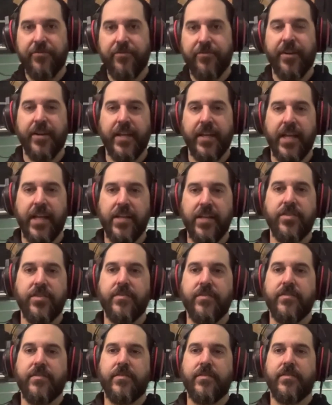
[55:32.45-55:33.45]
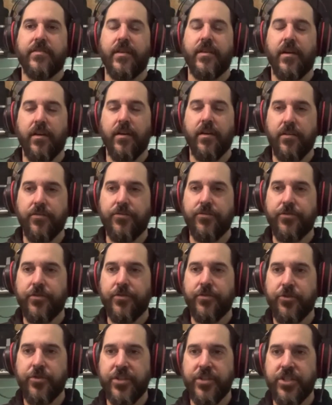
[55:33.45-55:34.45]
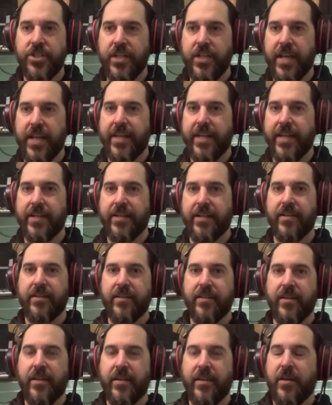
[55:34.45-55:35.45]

variations of Christianity.